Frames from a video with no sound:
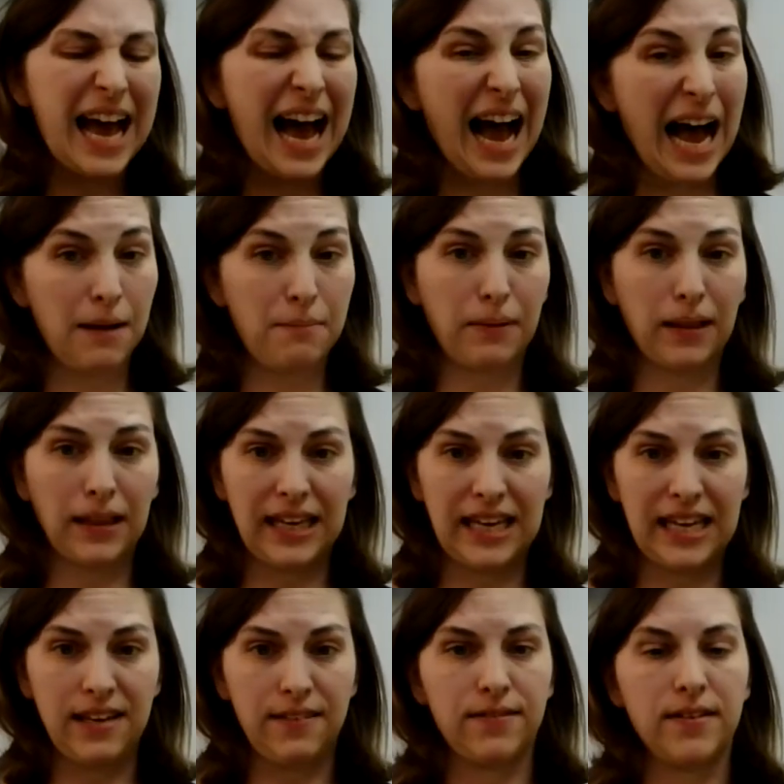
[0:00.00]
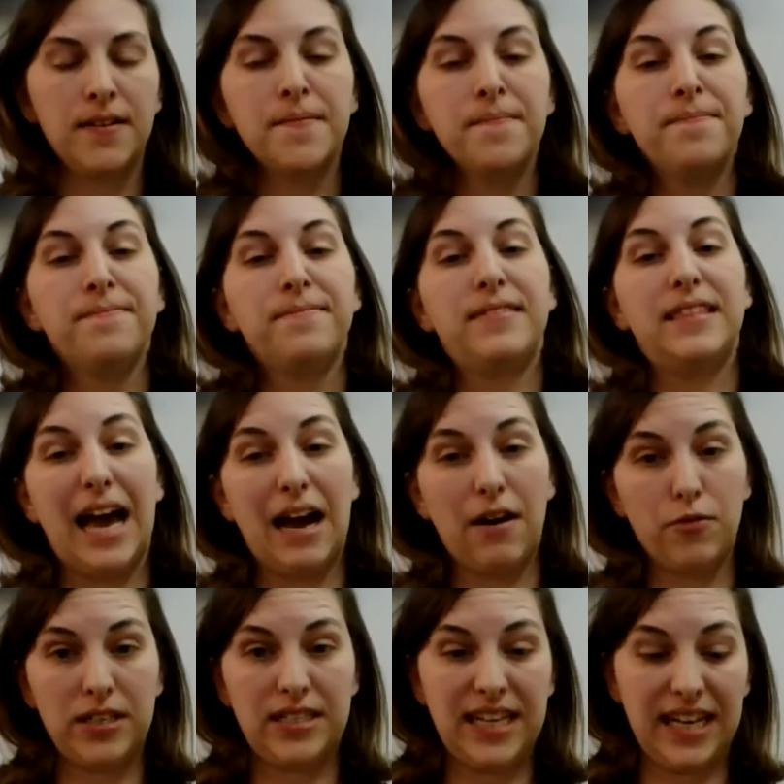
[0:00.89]
I believe
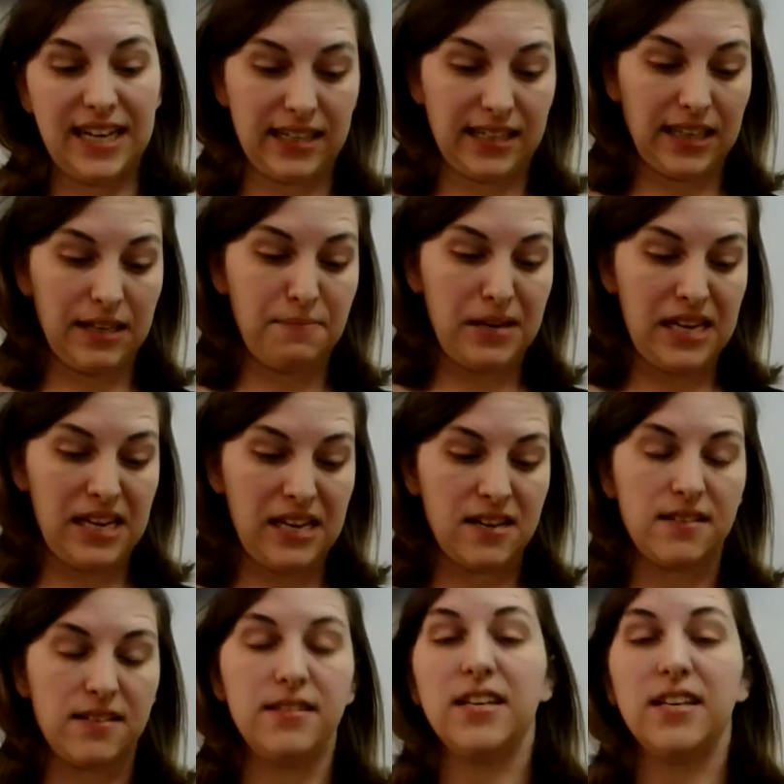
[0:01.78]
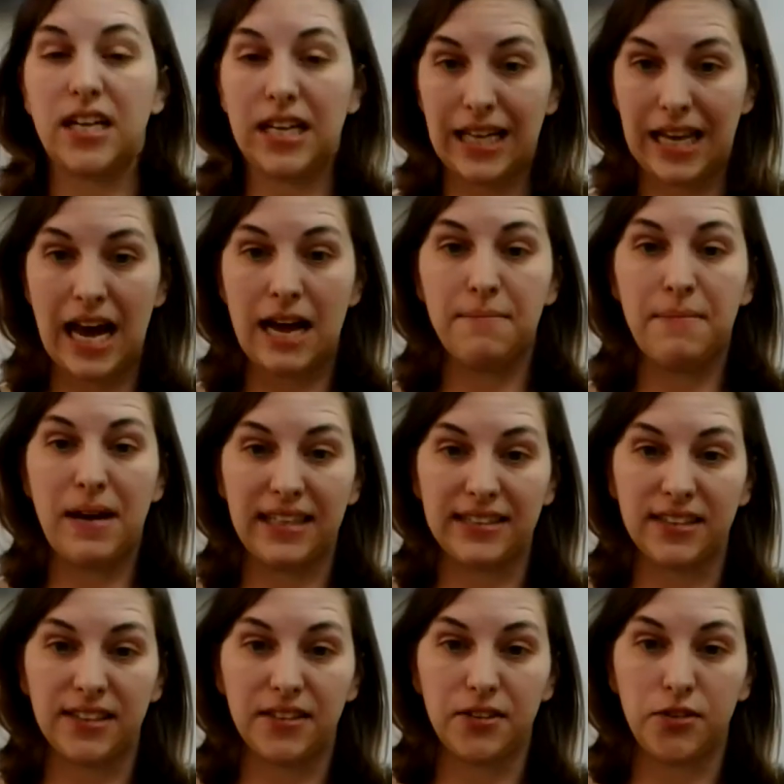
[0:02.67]
that would technically be the
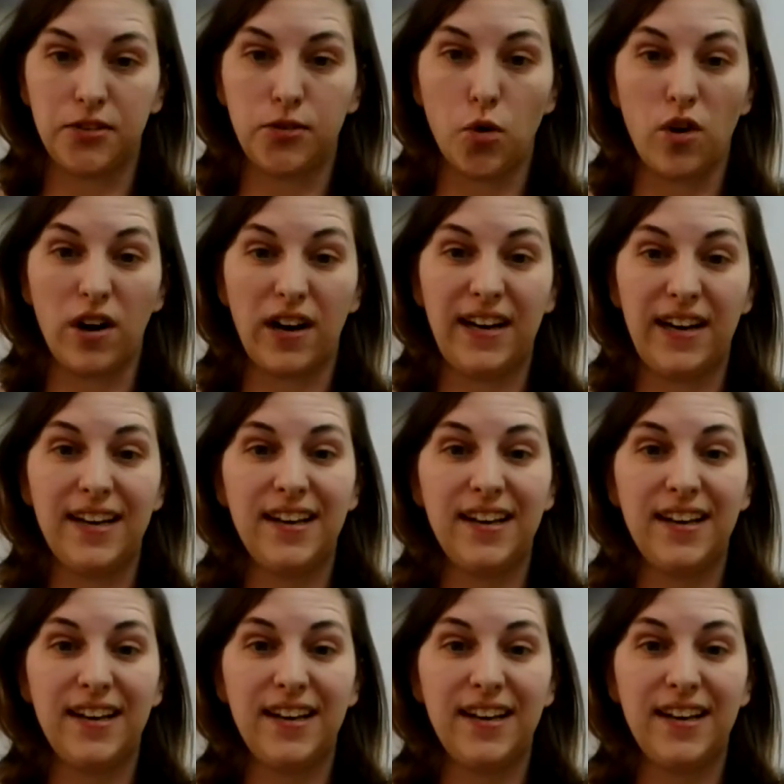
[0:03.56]
climax of the story.